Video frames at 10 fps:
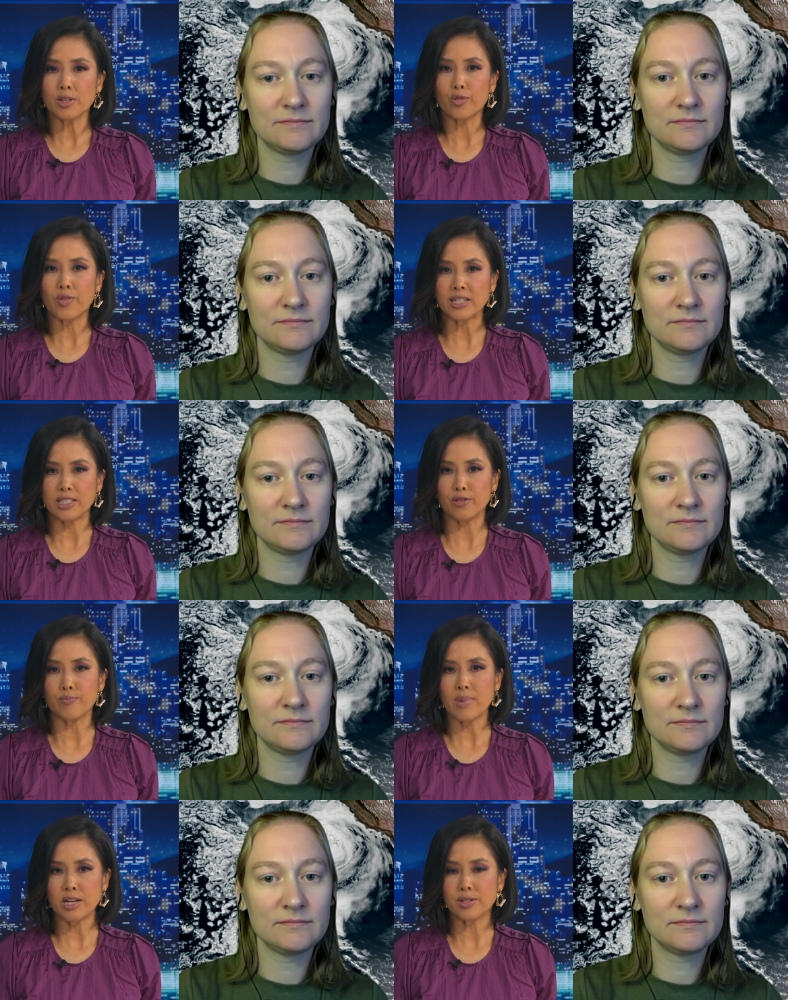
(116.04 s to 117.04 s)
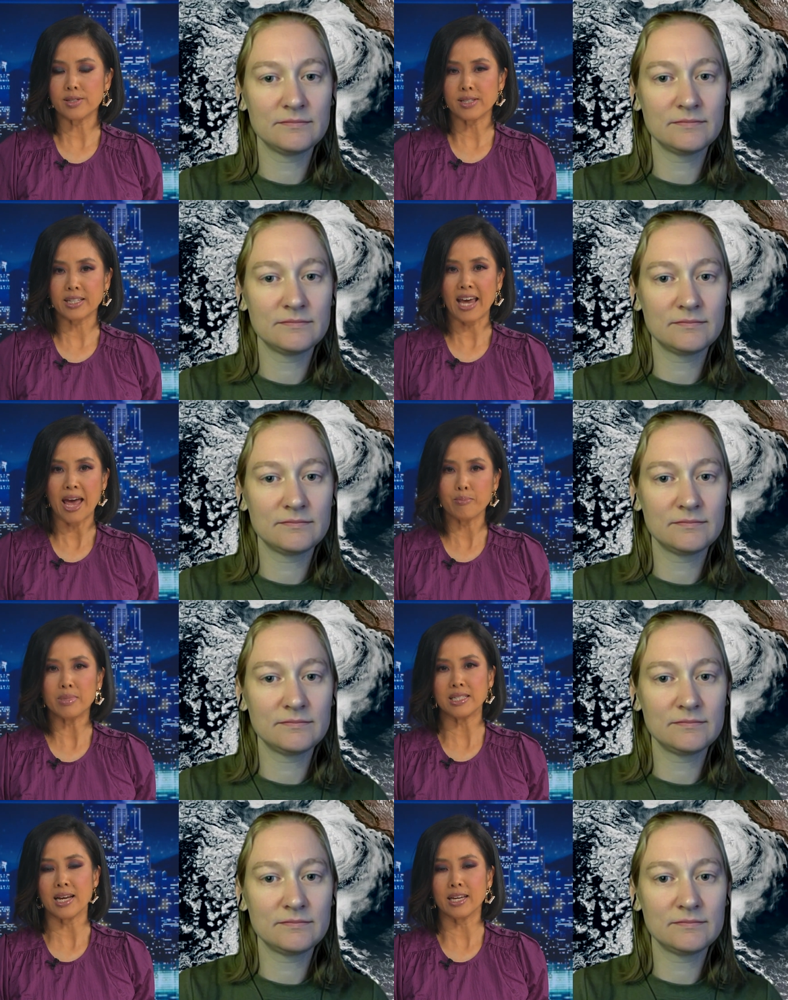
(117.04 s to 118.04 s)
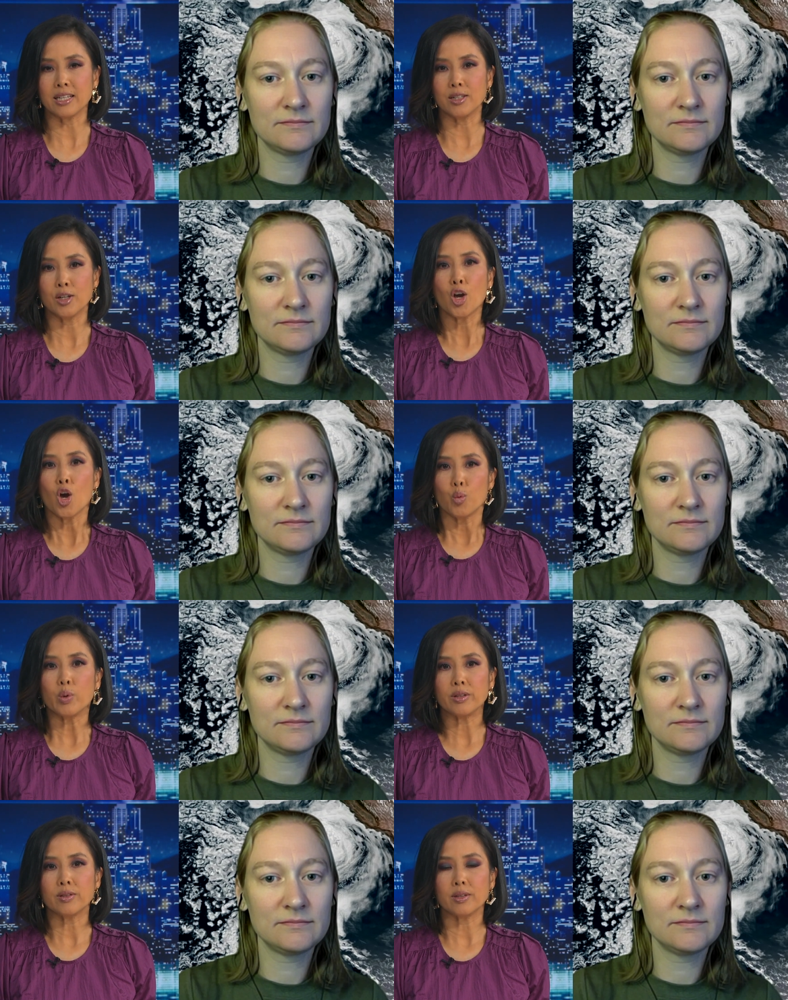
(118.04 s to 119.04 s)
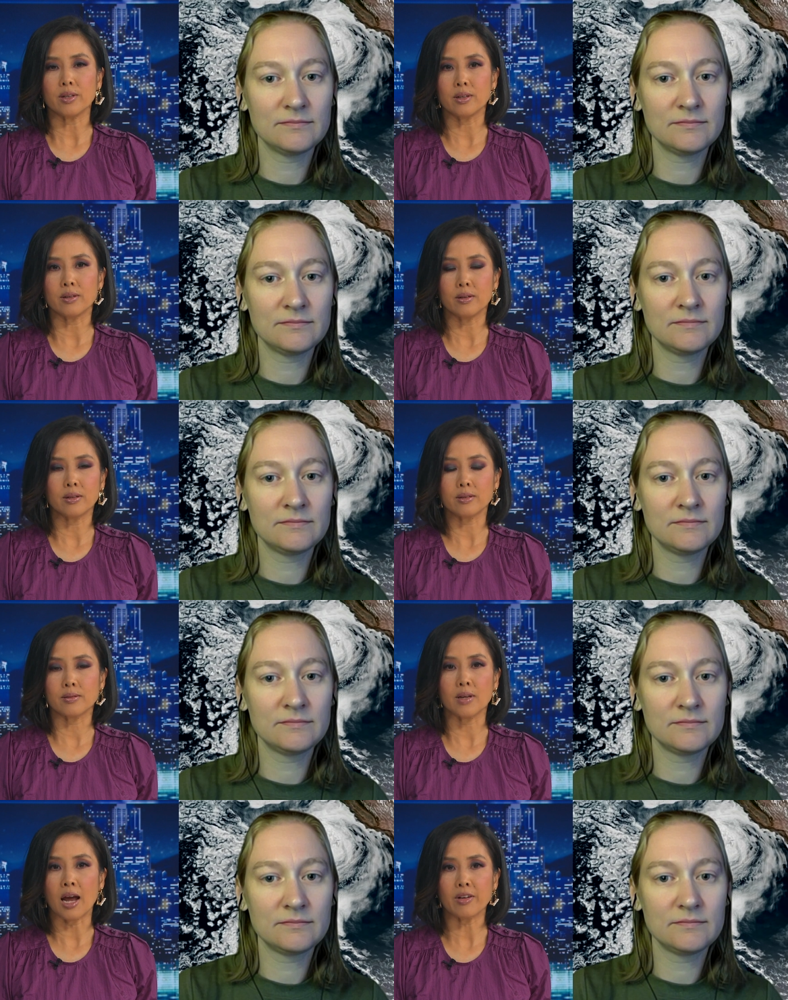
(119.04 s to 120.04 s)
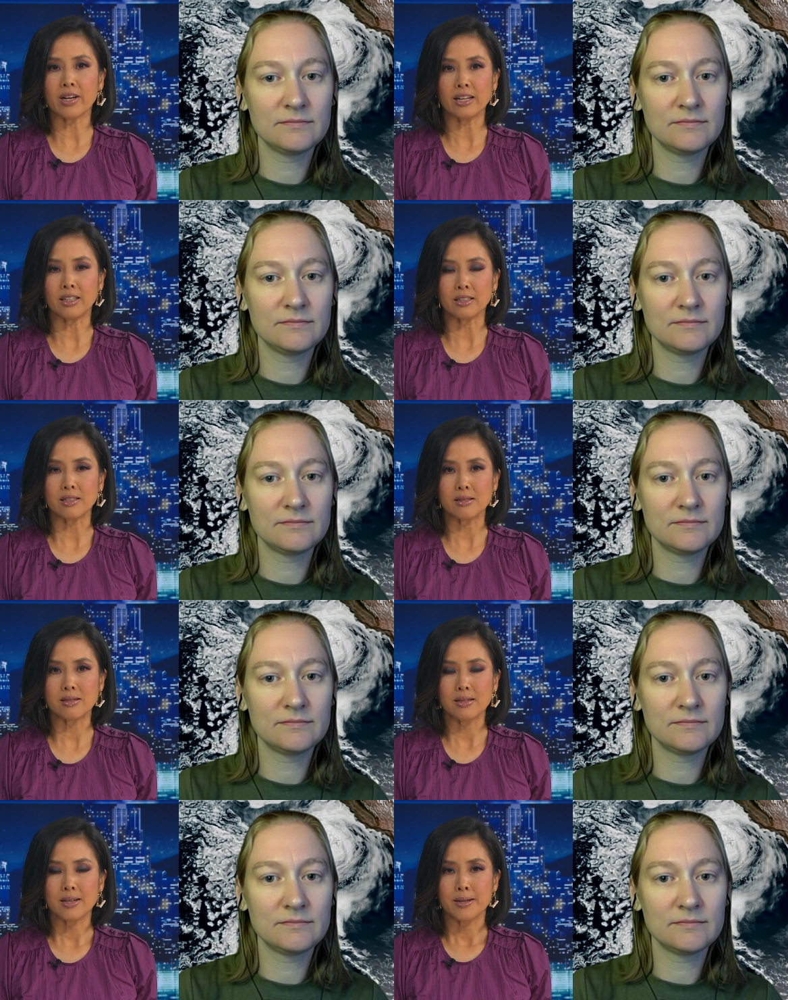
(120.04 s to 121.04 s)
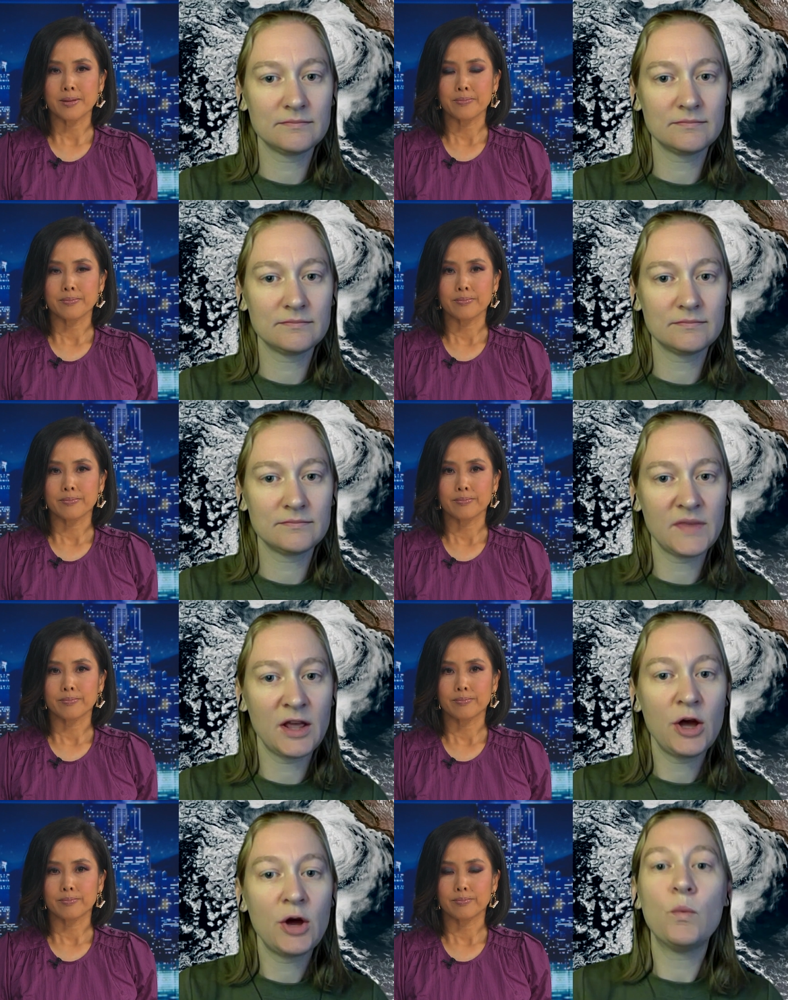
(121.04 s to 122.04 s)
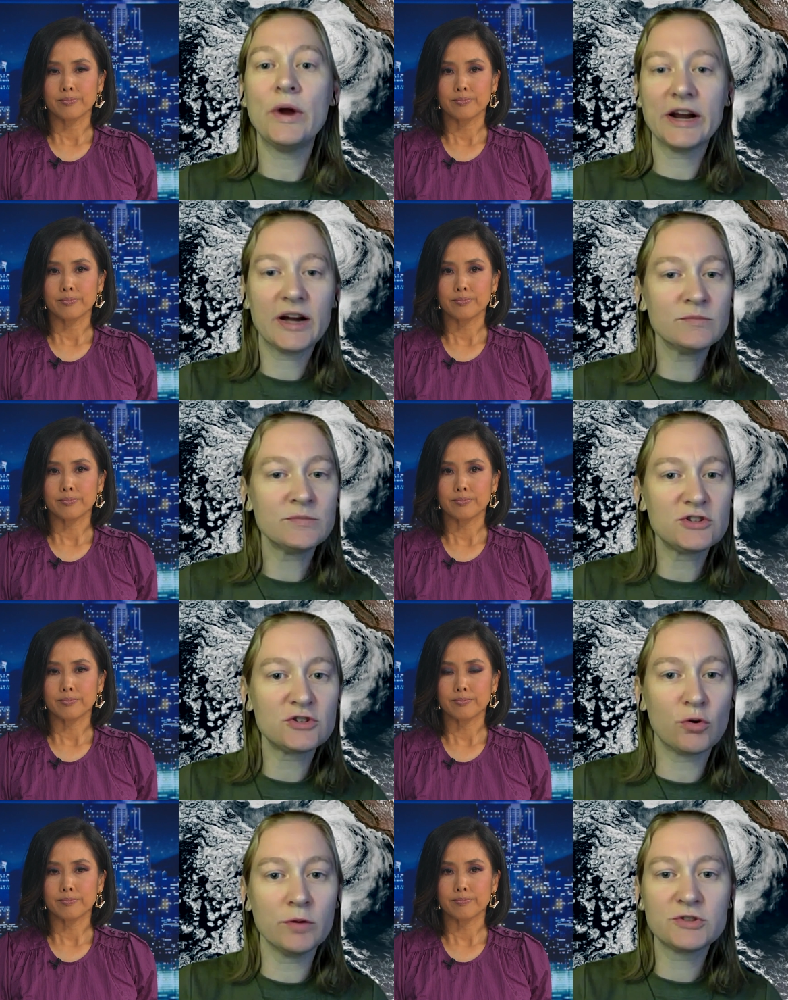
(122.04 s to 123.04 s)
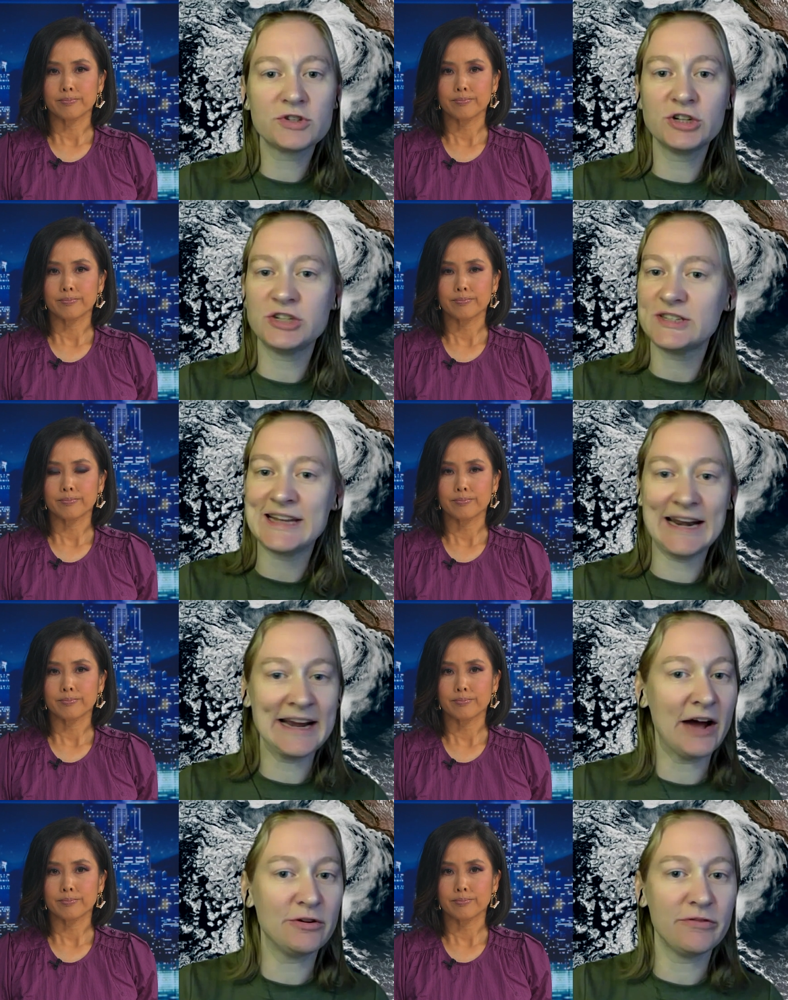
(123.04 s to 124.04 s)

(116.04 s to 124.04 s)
Speaker 1: effective measures that can be taken with a, a hurricane like this?
Speaker 2: When it comes to storm surge, it's getting out